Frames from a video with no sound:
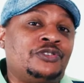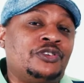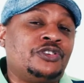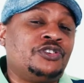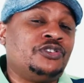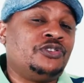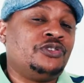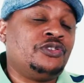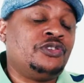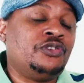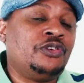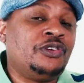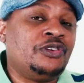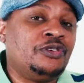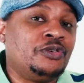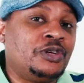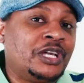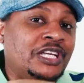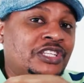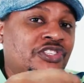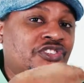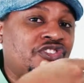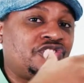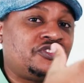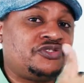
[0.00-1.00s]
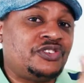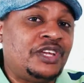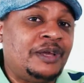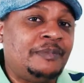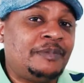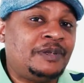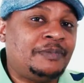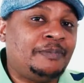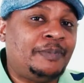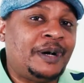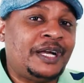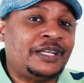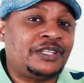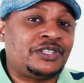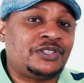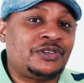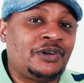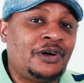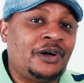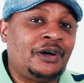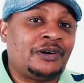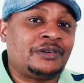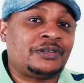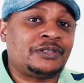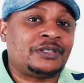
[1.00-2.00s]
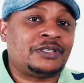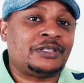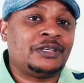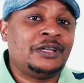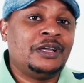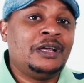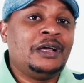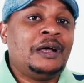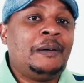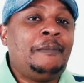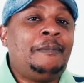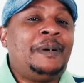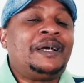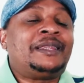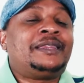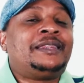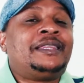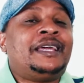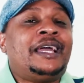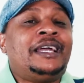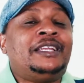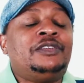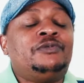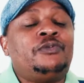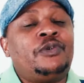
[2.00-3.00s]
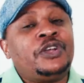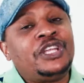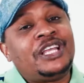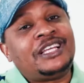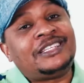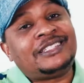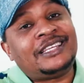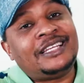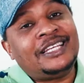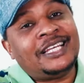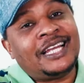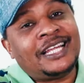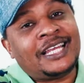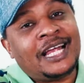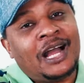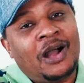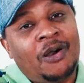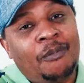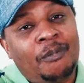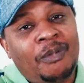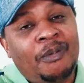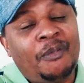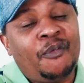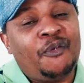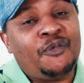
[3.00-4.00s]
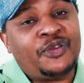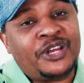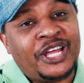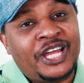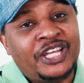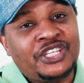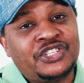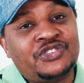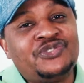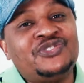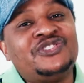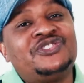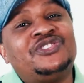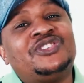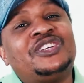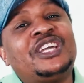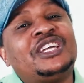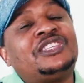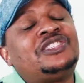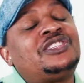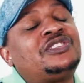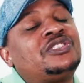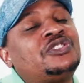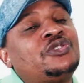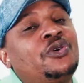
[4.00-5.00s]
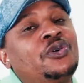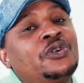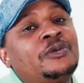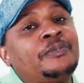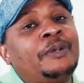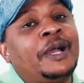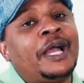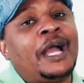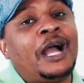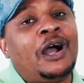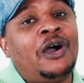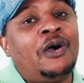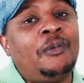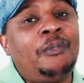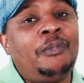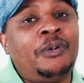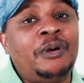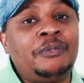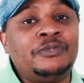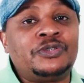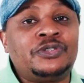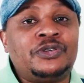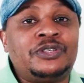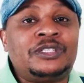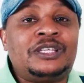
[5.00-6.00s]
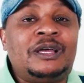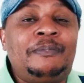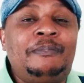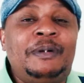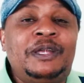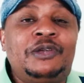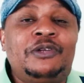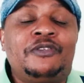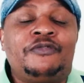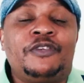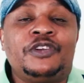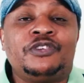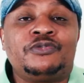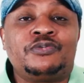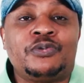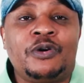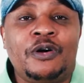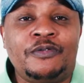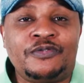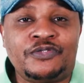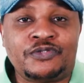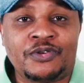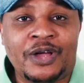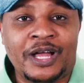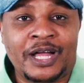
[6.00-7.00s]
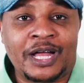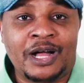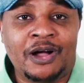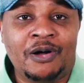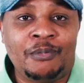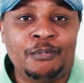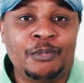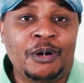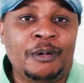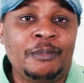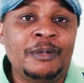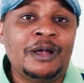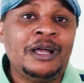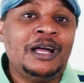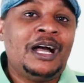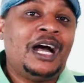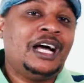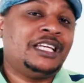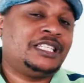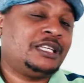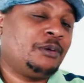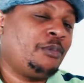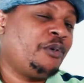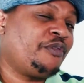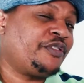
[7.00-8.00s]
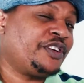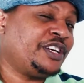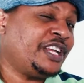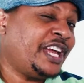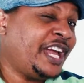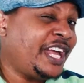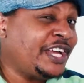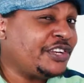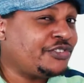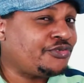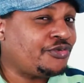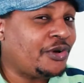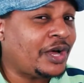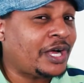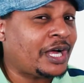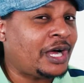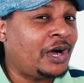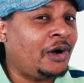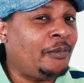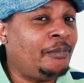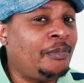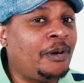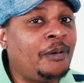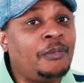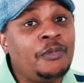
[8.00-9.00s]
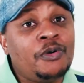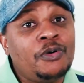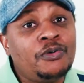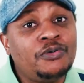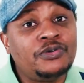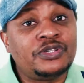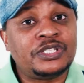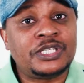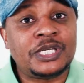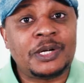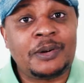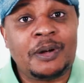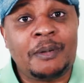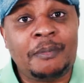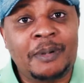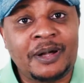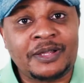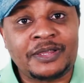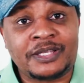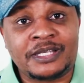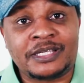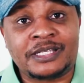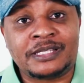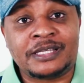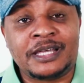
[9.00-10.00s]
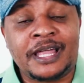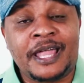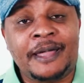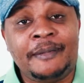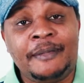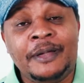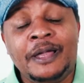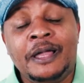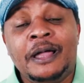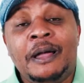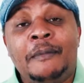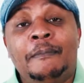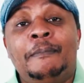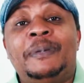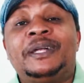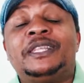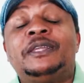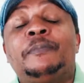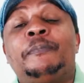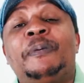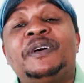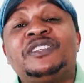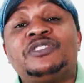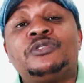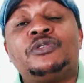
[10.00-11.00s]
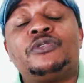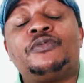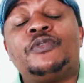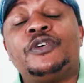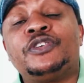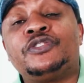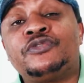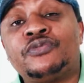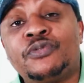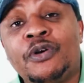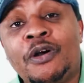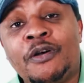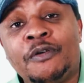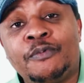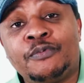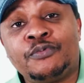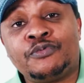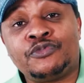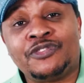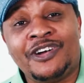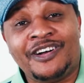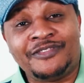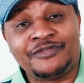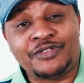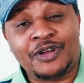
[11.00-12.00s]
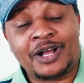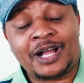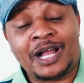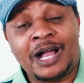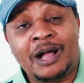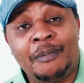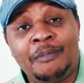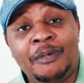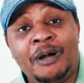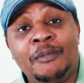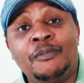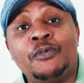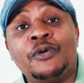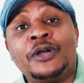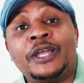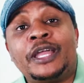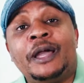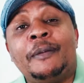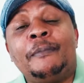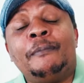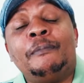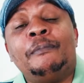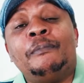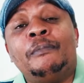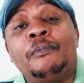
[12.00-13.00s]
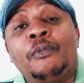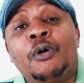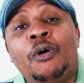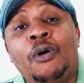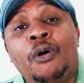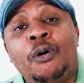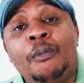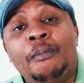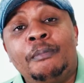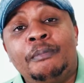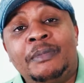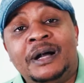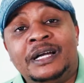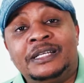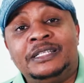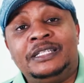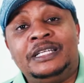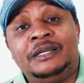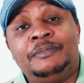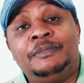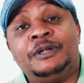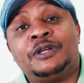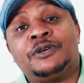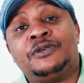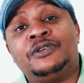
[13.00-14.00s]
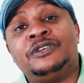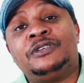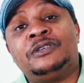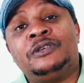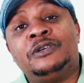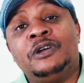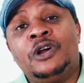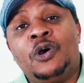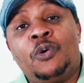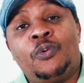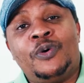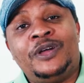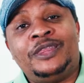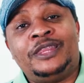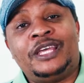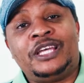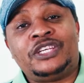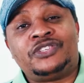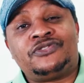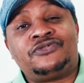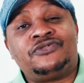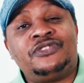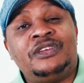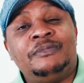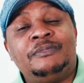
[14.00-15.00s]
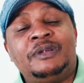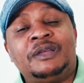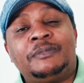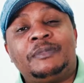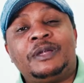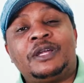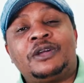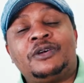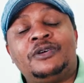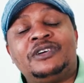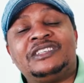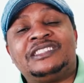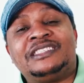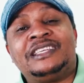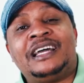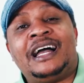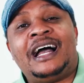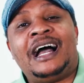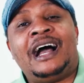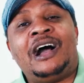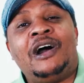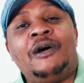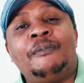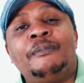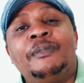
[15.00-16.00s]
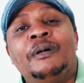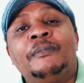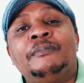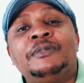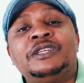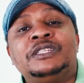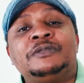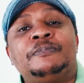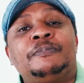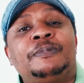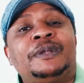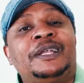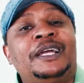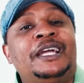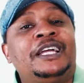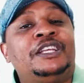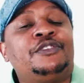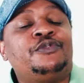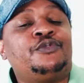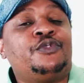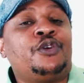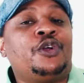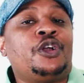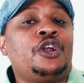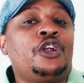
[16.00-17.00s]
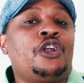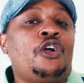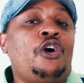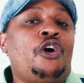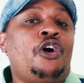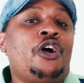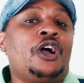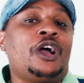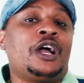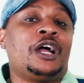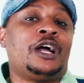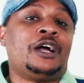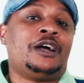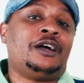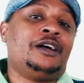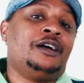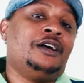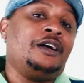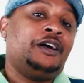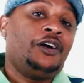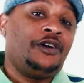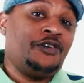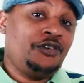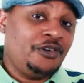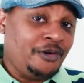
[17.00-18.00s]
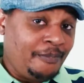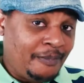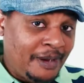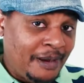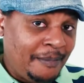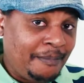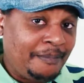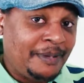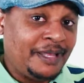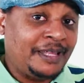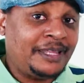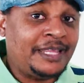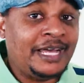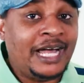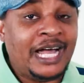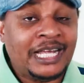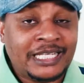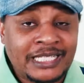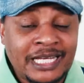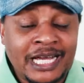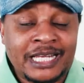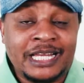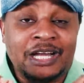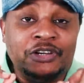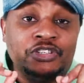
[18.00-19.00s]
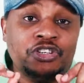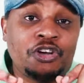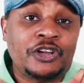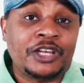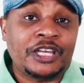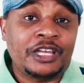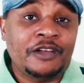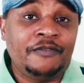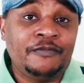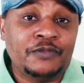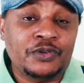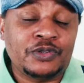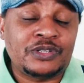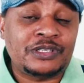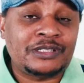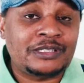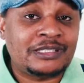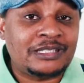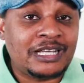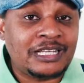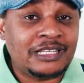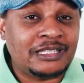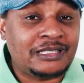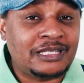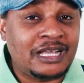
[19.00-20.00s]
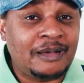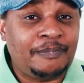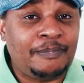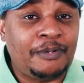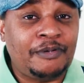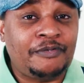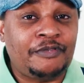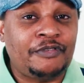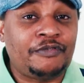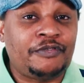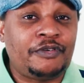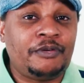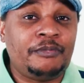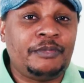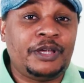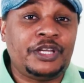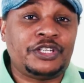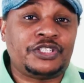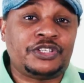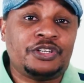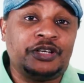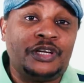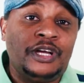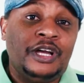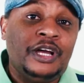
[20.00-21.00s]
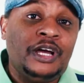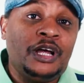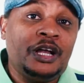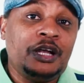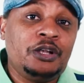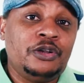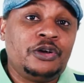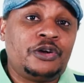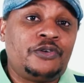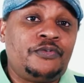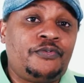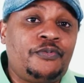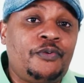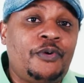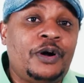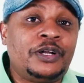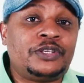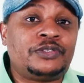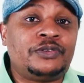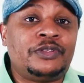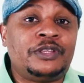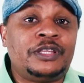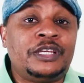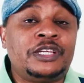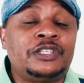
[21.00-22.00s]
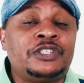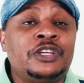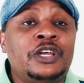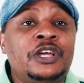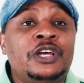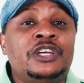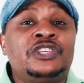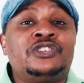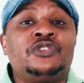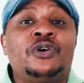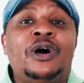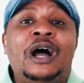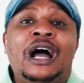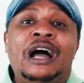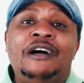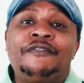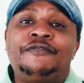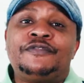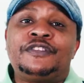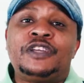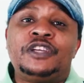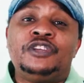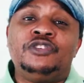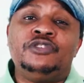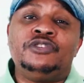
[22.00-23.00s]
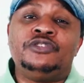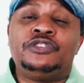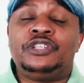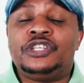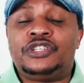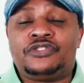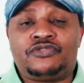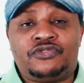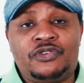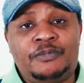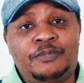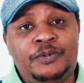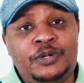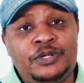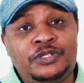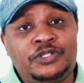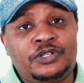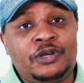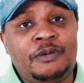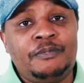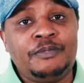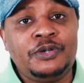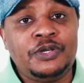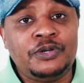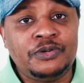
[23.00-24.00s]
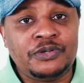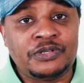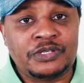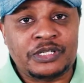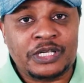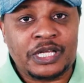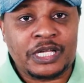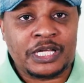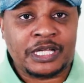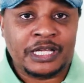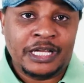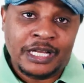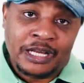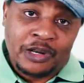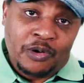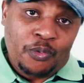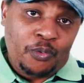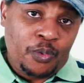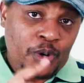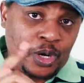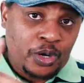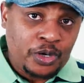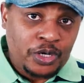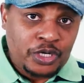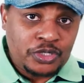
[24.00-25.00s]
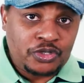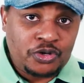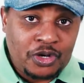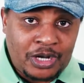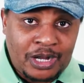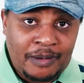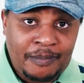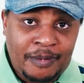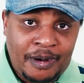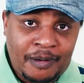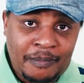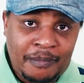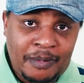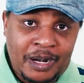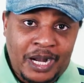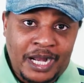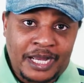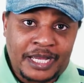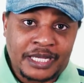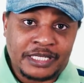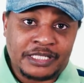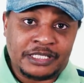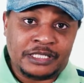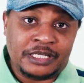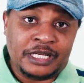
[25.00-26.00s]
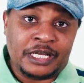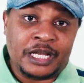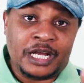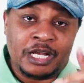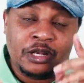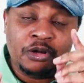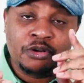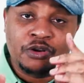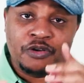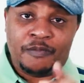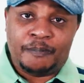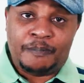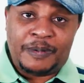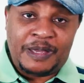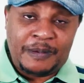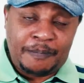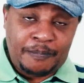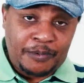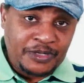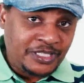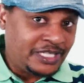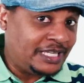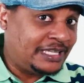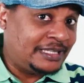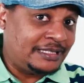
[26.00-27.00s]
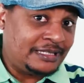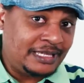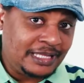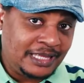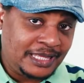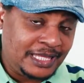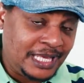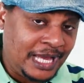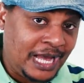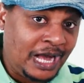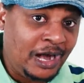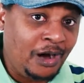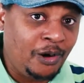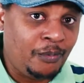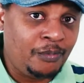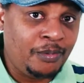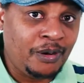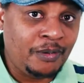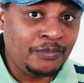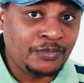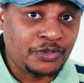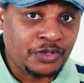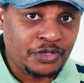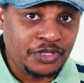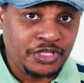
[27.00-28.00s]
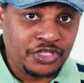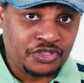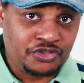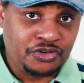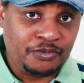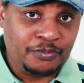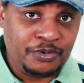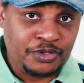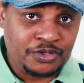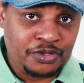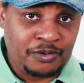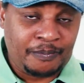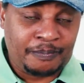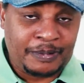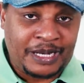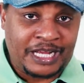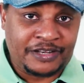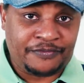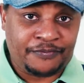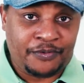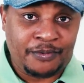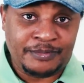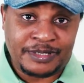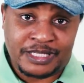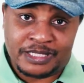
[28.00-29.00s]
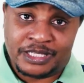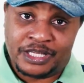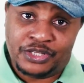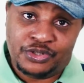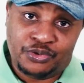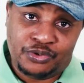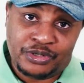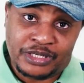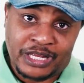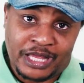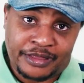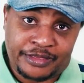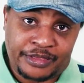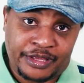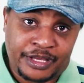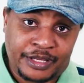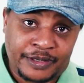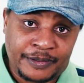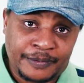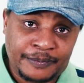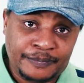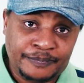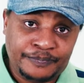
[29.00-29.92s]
So you get streamed by songs, but then when you're selling an album on iTunes, you get sold by album. So somebody with a 12-track album and someone with an 8-track album will sell about the same, but the person with a 12-track album will get more money because when they're streaming, because their album is played for longer. Remember that, and I shall give you such type of information. Look forward to this. So after you distribute your music, we're going to talk about marketing. A lot of people just sit their albums on distribution platforms and they do nothing.